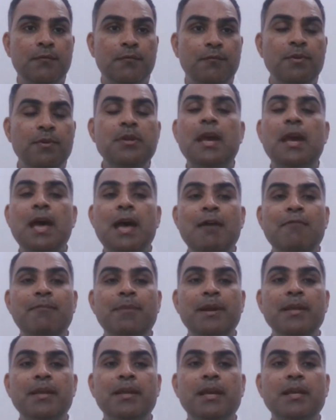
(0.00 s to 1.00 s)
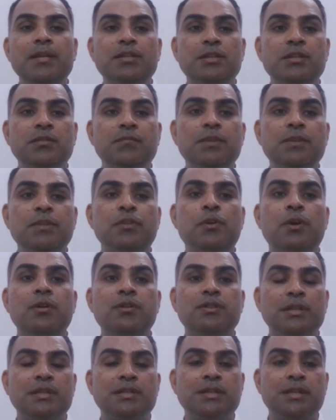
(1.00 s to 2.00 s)
We have medications which
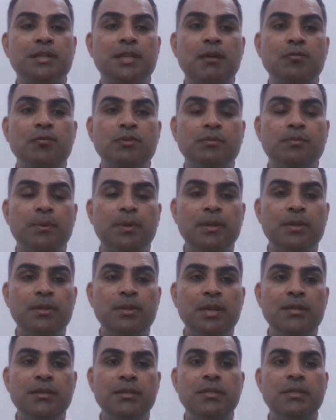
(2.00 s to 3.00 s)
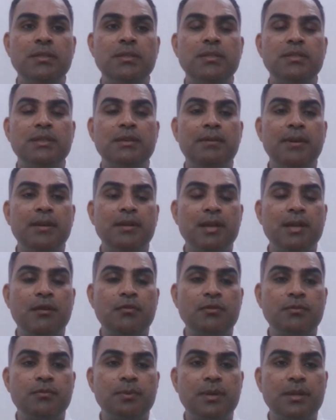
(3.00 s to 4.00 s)
cost 60,000 per injection,
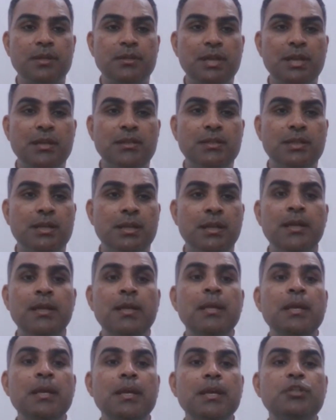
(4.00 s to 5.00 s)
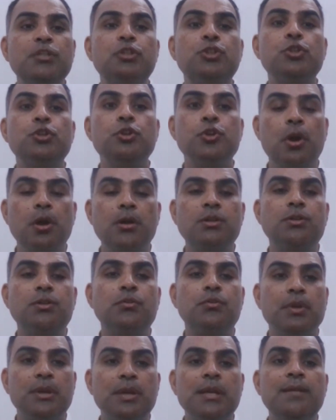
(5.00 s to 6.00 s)
70,000 per injection. It's not
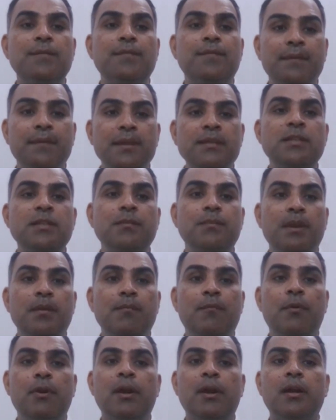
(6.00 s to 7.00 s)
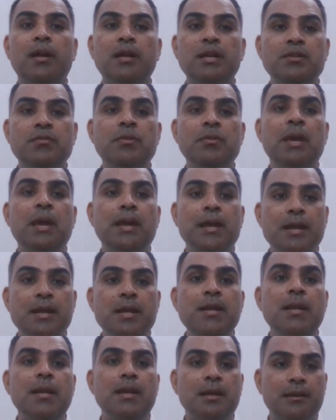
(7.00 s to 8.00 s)
really feasible for a country like
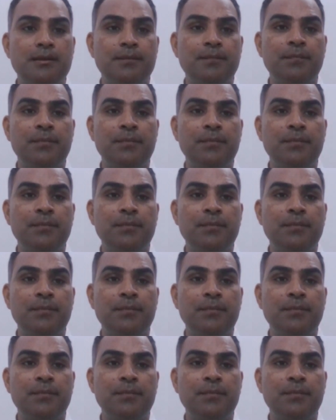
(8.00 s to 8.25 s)
India.